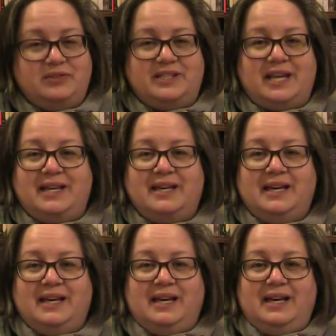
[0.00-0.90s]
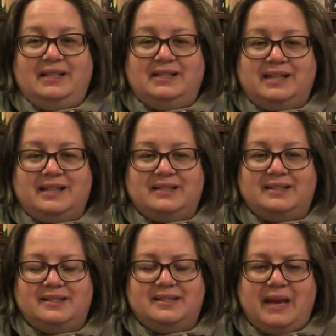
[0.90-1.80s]
to take a
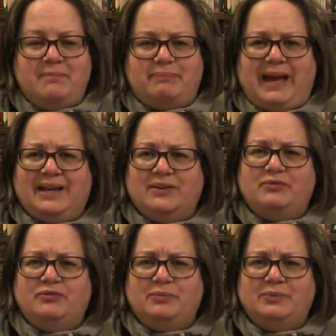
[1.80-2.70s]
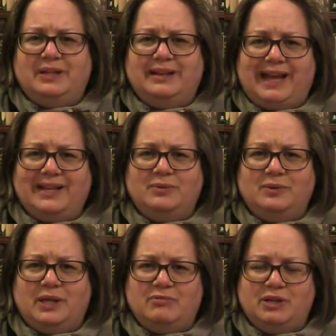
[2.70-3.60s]
step back from
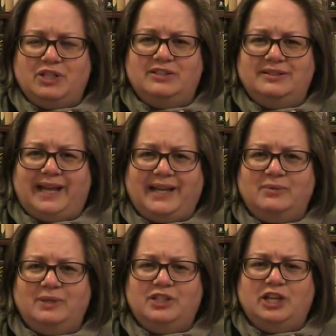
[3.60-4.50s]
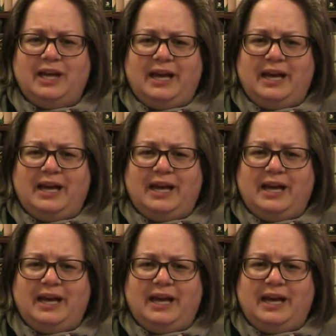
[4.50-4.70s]
the original language,